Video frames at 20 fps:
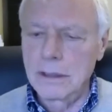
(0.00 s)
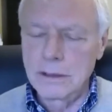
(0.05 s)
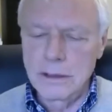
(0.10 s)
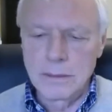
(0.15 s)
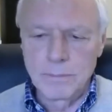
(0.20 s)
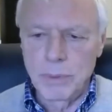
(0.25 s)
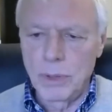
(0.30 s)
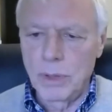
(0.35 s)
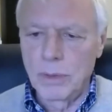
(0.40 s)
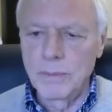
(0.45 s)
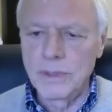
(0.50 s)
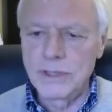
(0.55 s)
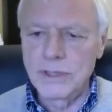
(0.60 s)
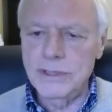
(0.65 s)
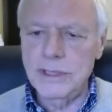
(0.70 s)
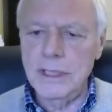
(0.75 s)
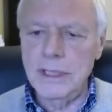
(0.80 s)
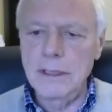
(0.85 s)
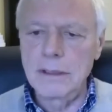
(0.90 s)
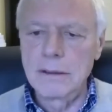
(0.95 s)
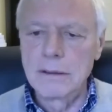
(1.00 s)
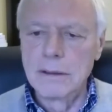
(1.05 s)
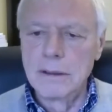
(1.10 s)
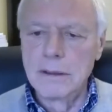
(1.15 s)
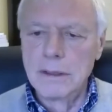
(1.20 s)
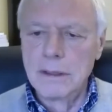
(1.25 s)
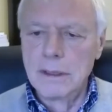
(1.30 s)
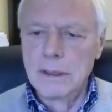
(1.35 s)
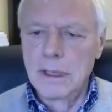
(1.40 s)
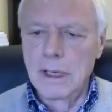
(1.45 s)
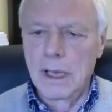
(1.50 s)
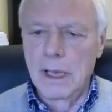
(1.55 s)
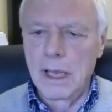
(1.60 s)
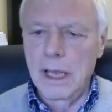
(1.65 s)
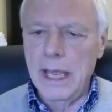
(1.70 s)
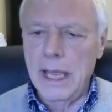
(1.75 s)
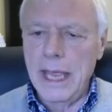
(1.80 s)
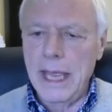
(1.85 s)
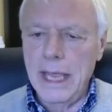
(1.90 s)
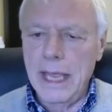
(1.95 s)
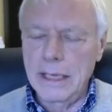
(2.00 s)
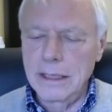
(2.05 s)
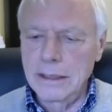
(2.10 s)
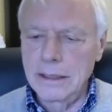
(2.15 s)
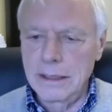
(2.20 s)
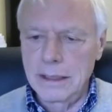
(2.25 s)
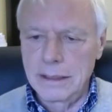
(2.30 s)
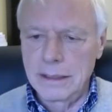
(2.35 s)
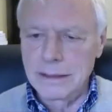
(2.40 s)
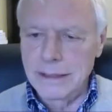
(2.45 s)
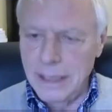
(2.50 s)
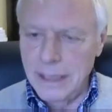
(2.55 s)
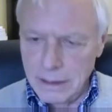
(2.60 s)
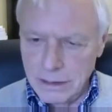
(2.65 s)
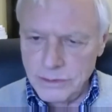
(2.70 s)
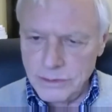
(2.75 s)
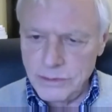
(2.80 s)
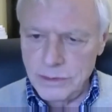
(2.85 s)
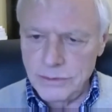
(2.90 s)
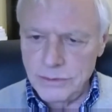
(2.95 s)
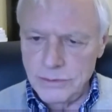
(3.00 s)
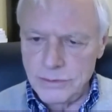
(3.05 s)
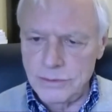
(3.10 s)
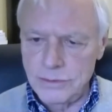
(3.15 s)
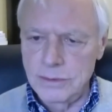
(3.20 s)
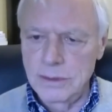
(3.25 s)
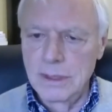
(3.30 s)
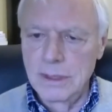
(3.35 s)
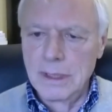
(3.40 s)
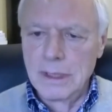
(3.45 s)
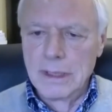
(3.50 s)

diplomacy and intelligence.